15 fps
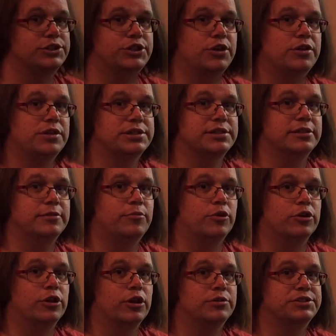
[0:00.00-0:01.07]
show you this a little
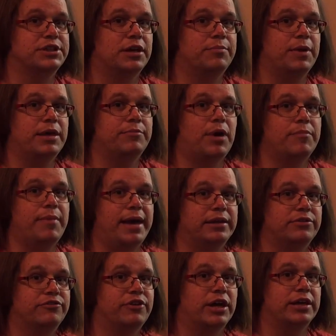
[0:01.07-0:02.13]
more close up, and my
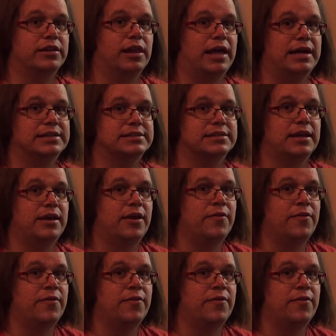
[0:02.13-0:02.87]
magnifying glass